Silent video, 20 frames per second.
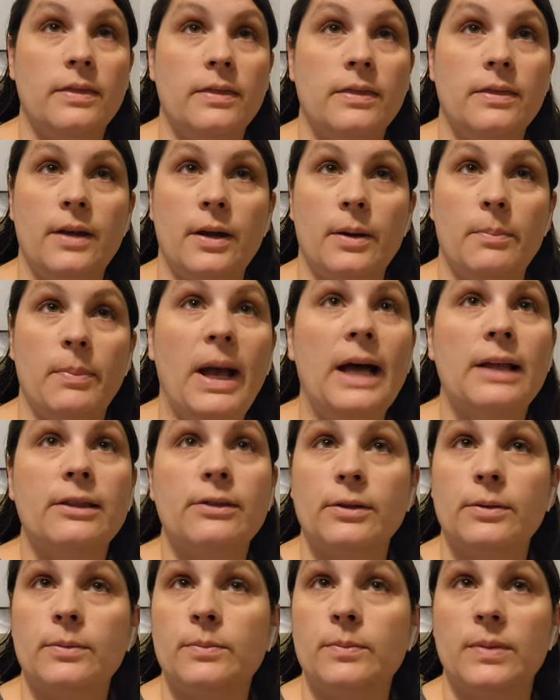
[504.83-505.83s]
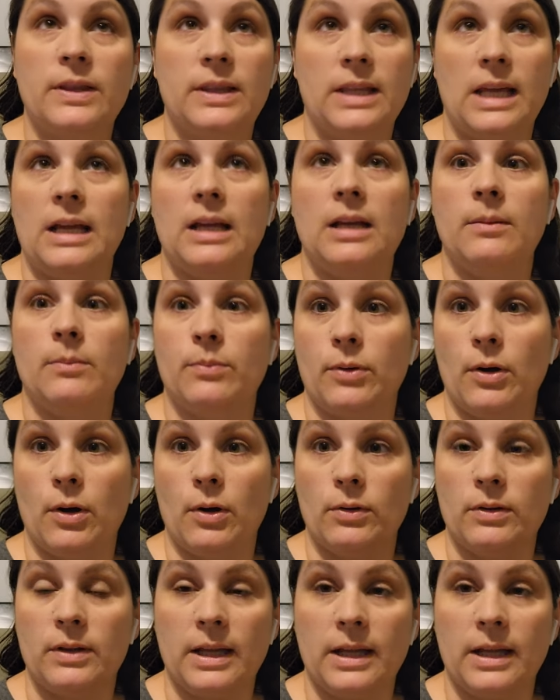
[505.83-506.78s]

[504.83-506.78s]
their bathroom thing broke.